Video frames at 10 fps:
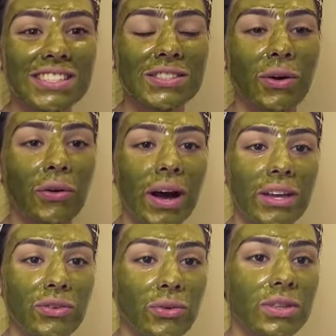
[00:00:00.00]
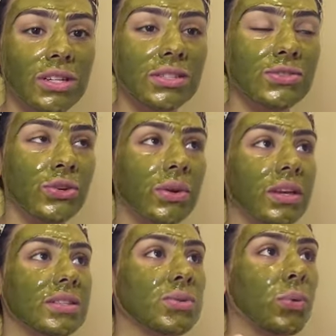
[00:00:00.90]
So I know that it's doing
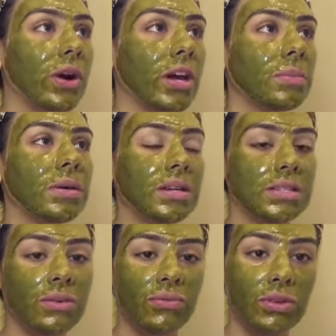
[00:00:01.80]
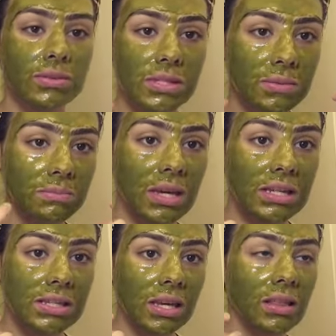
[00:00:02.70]
its work because it feels
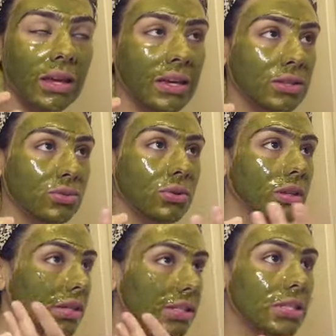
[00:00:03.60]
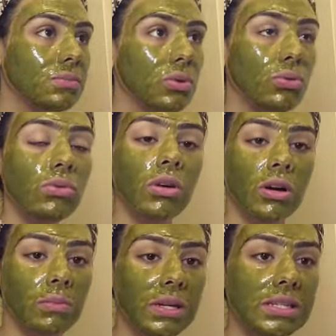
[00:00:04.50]
amazing. It's really smooth
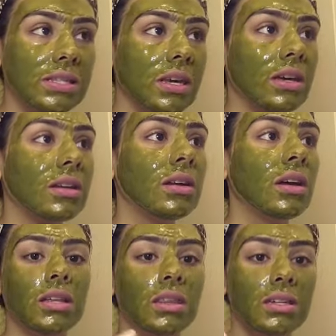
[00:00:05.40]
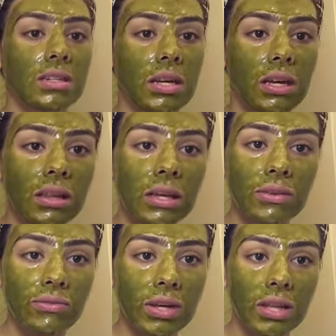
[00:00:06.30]
on my skin. The
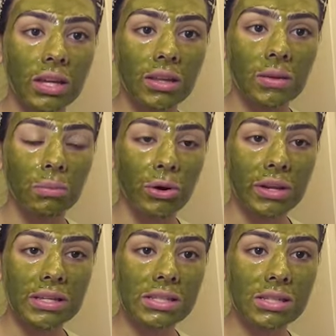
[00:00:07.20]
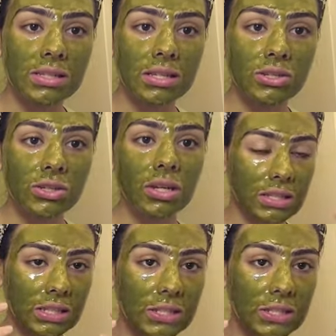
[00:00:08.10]
tingling feeling and the burning sensation, it's